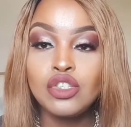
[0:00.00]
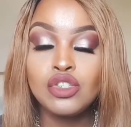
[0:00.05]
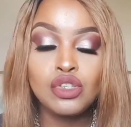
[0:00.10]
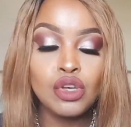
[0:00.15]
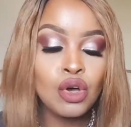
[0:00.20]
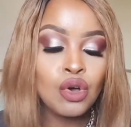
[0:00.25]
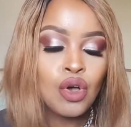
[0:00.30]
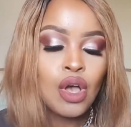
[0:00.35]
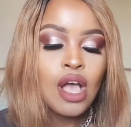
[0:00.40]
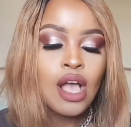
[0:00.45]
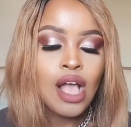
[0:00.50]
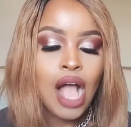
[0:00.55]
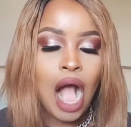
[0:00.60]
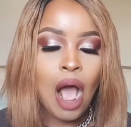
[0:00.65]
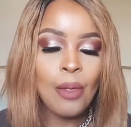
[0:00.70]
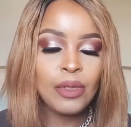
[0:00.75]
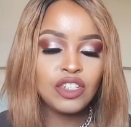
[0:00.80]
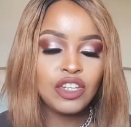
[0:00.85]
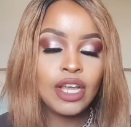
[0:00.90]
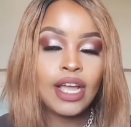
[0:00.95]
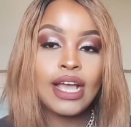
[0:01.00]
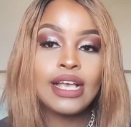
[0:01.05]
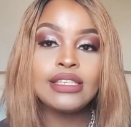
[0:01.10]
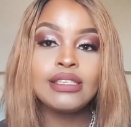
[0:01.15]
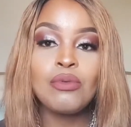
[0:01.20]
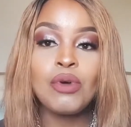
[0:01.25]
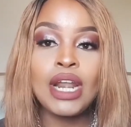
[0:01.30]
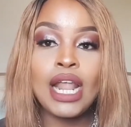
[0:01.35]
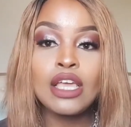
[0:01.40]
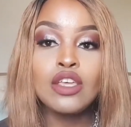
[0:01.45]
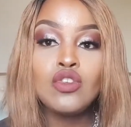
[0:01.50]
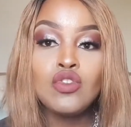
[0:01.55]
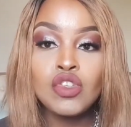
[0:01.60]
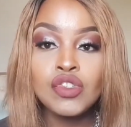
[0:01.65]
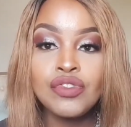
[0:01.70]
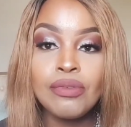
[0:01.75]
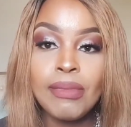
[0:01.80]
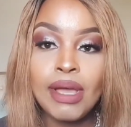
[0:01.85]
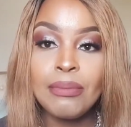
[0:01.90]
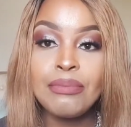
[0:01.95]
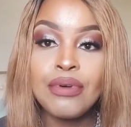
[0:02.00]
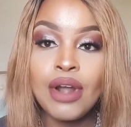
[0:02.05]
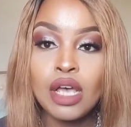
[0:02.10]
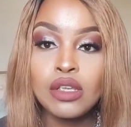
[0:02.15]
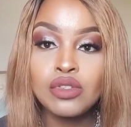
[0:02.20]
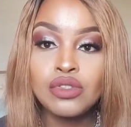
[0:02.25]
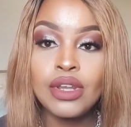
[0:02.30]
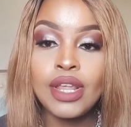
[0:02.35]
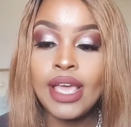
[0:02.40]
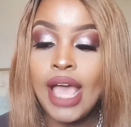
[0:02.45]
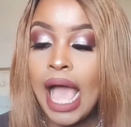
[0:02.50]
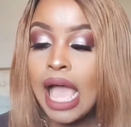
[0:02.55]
So I will show you guys what I use for my brows today.